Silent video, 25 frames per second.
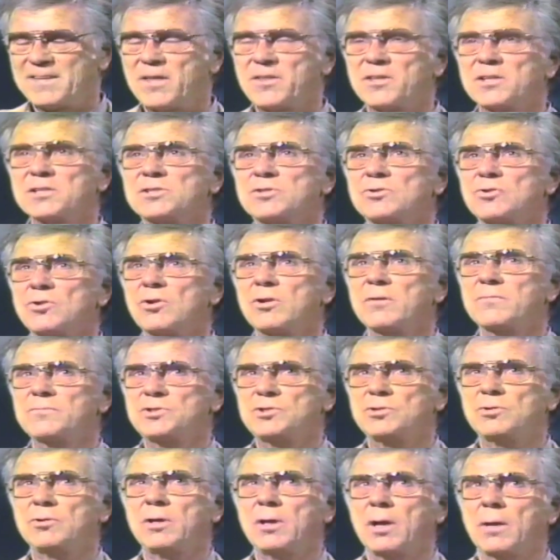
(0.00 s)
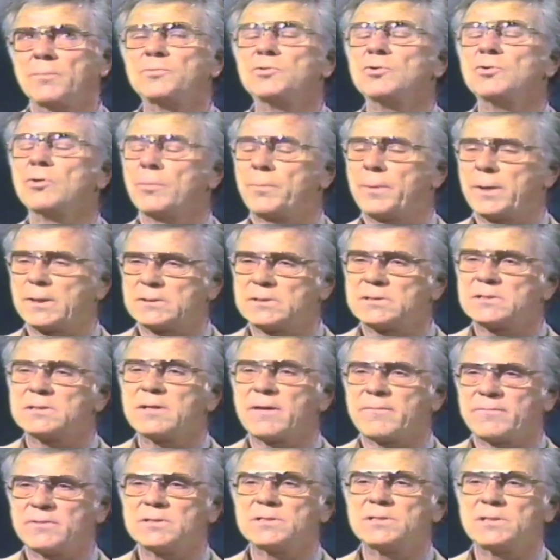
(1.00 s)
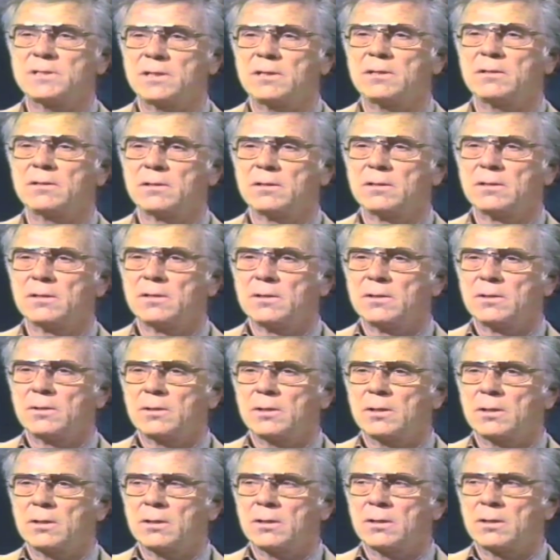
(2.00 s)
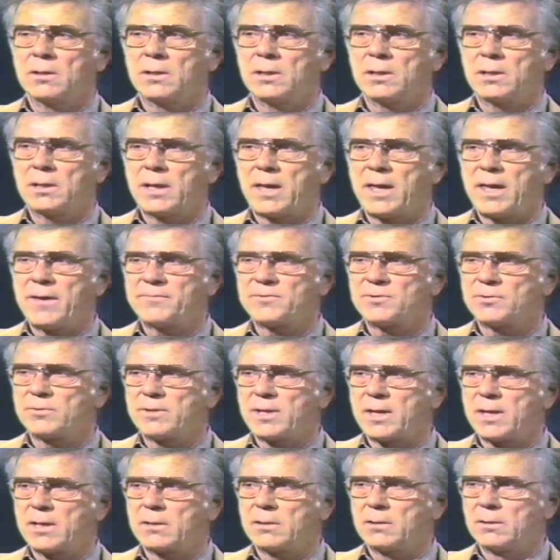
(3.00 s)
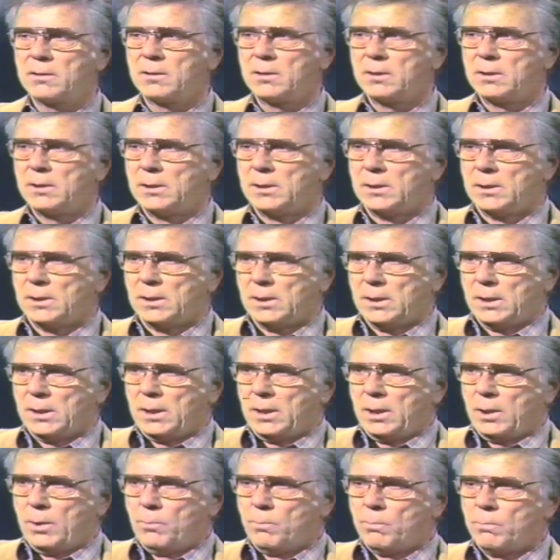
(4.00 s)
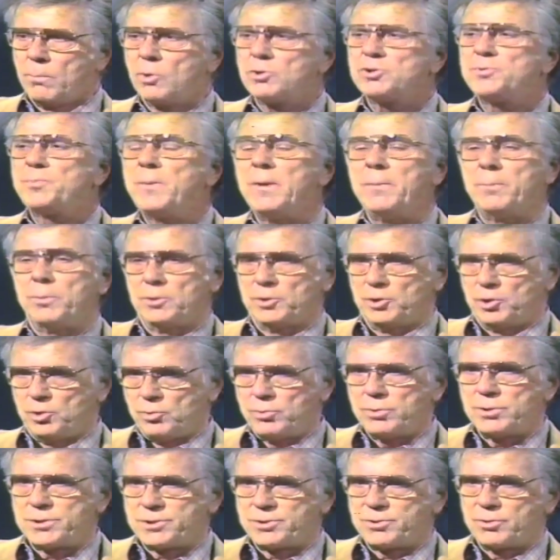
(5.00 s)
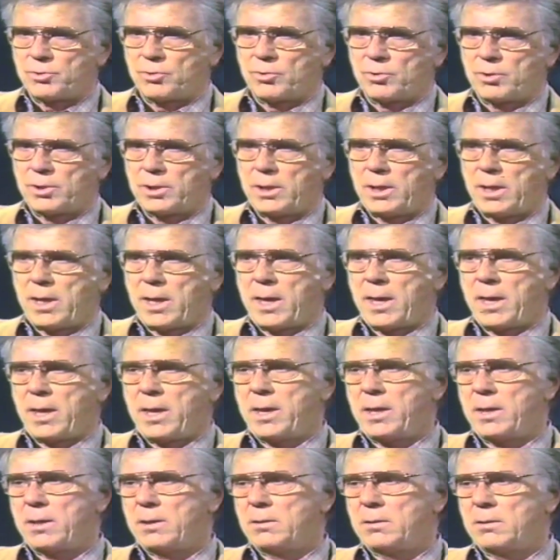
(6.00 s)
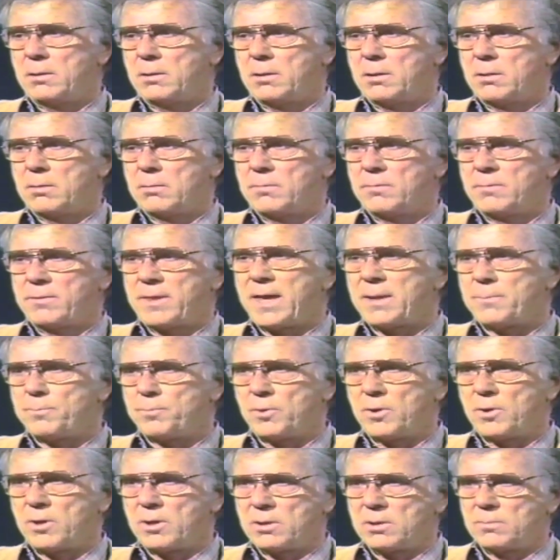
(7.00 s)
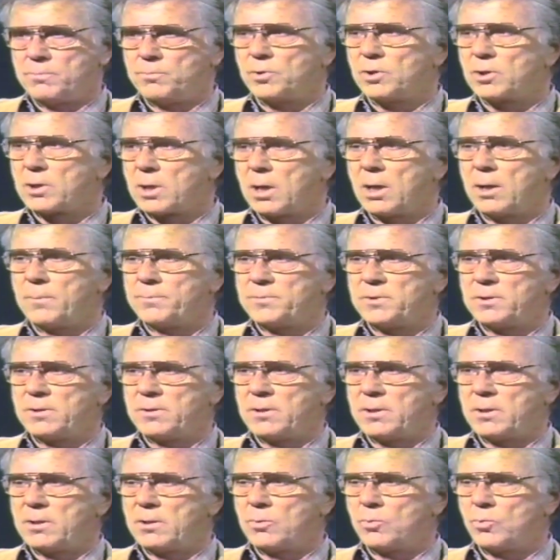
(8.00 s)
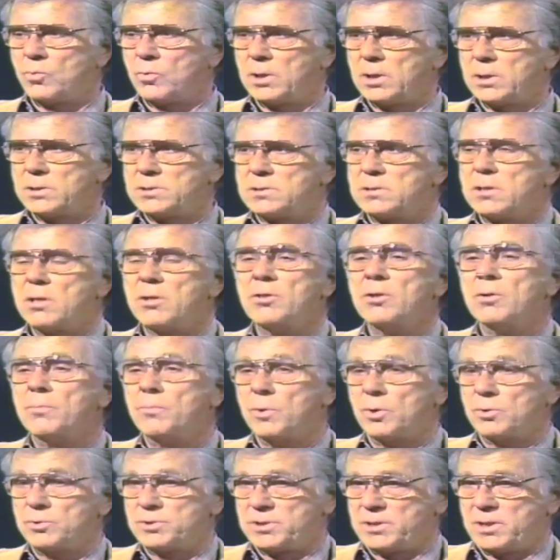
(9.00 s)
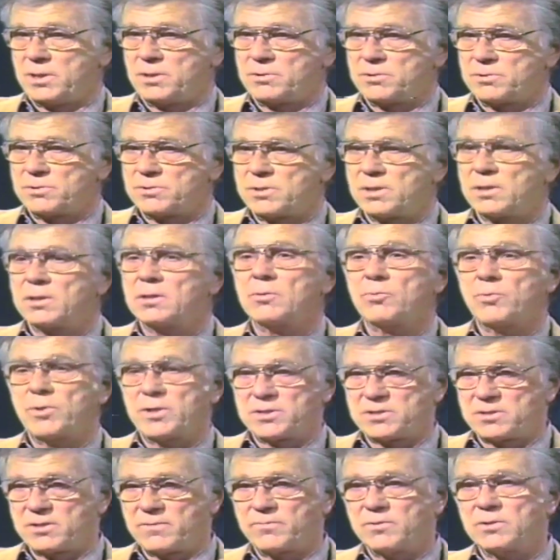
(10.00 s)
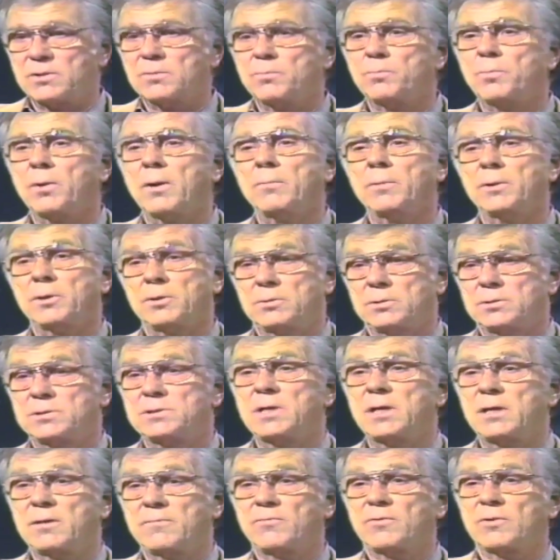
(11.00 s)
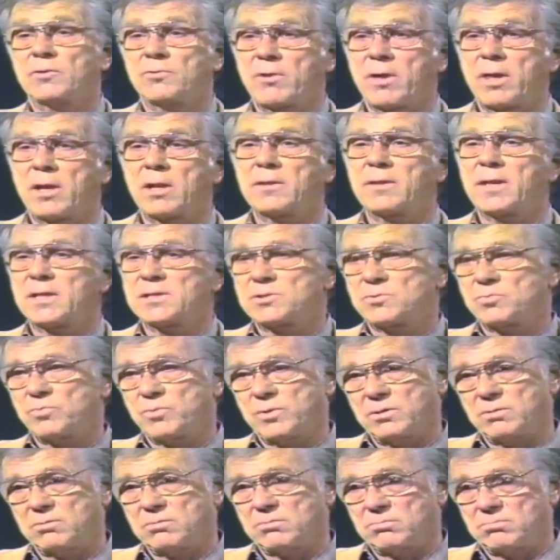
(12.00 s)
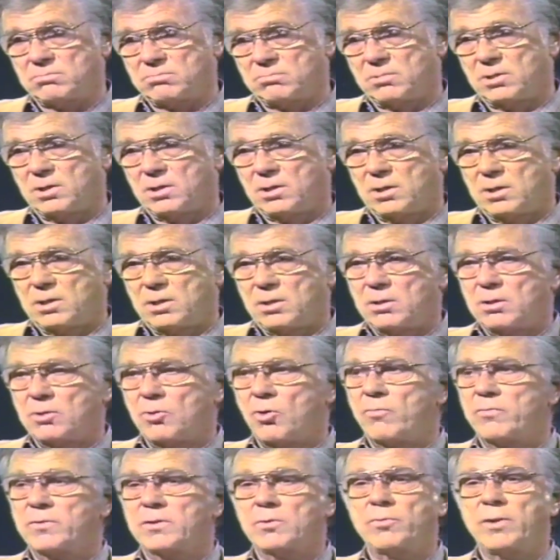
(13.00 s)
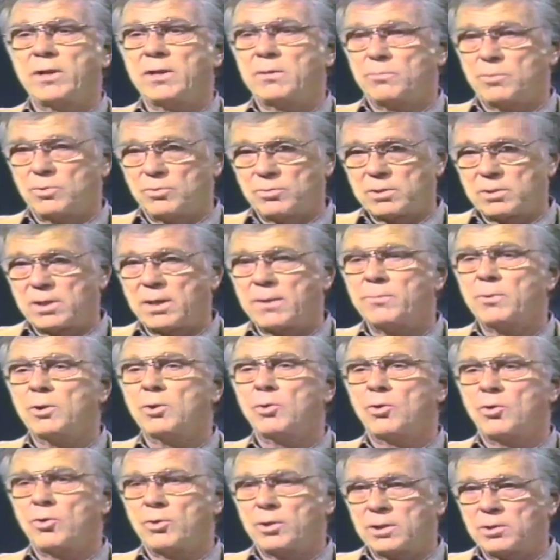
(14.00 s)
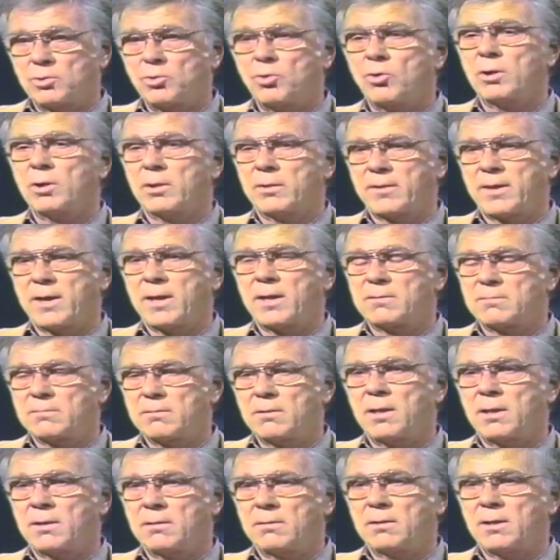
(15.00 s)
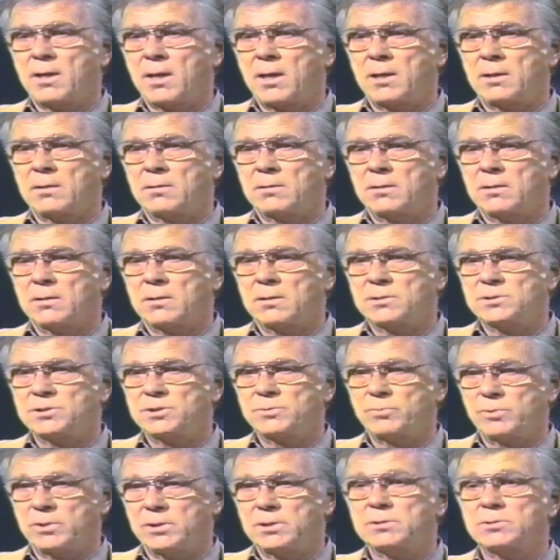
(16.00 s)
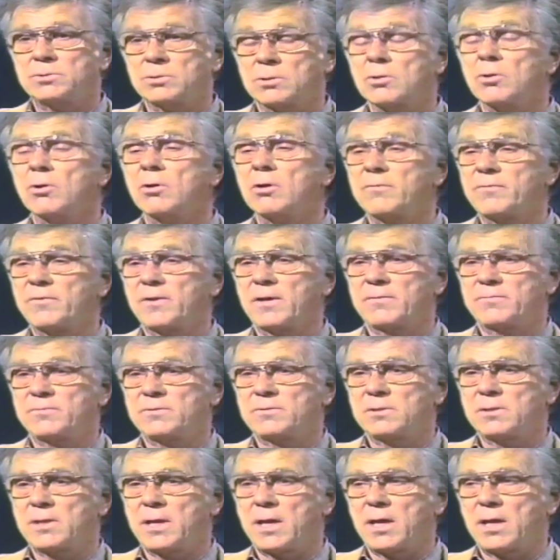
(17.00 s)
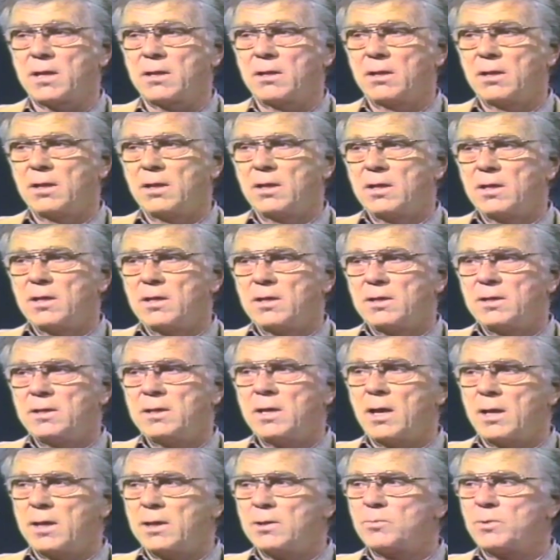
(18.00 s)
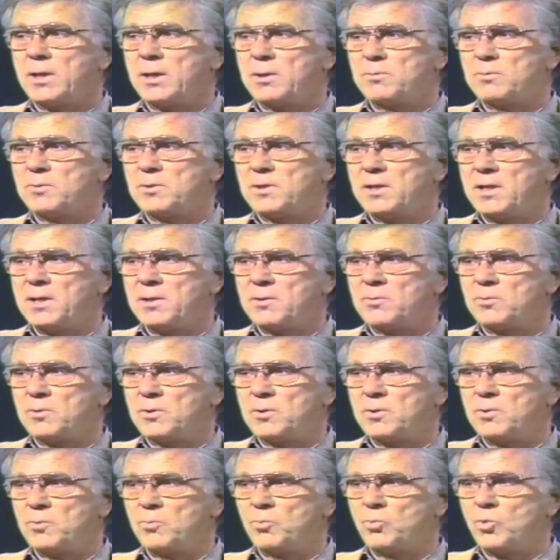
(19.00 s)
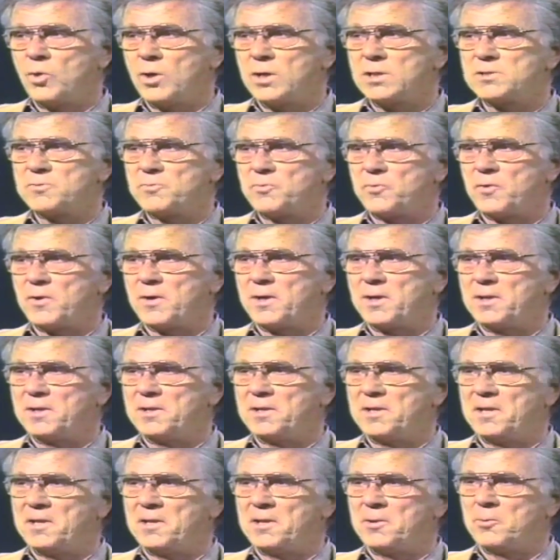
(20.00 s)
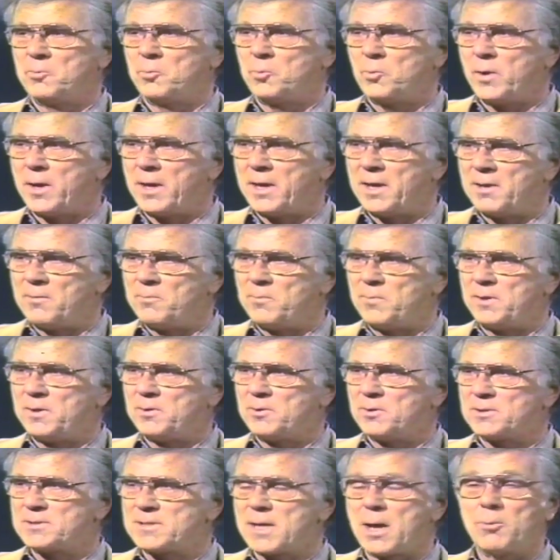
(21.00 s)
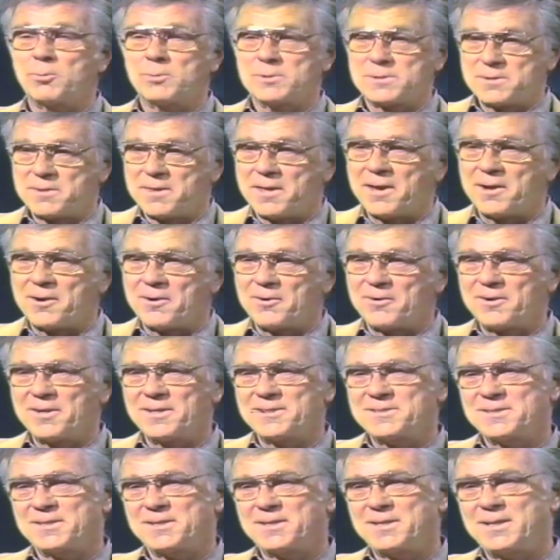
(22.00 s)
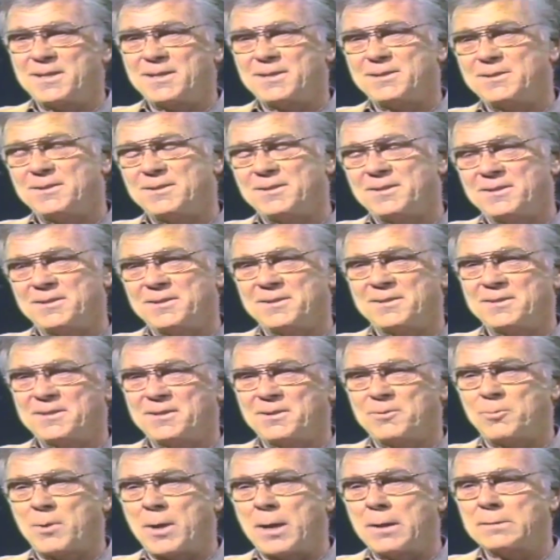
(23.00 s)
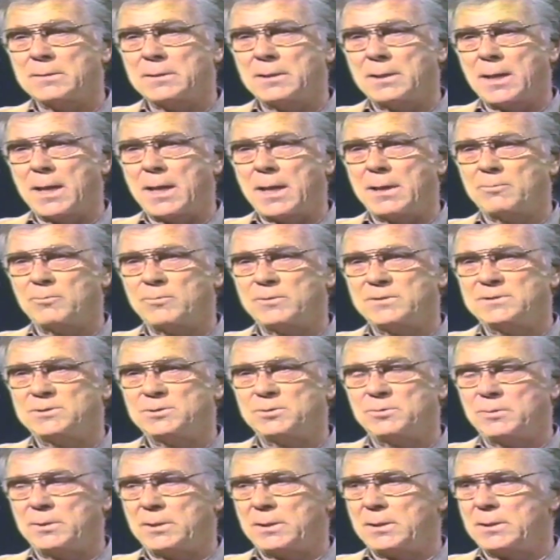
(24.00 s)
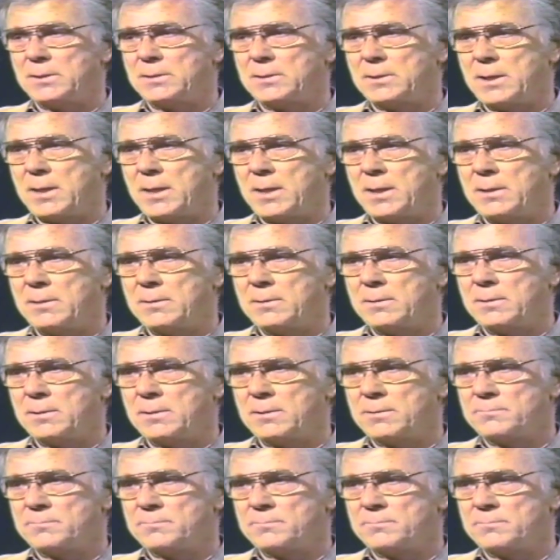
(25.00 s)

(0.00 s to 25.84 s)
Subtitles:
Yeah, the story of Judy up to about 17. After that, most people knew the story, and that part of the book up to there was the most interesting. The rest of it the public could take for granted. That's when Over the Rainbow came along and of that, and she really took off after that. Yeah, it was fun in a way because I was there as a kid, around the lot with Judy, and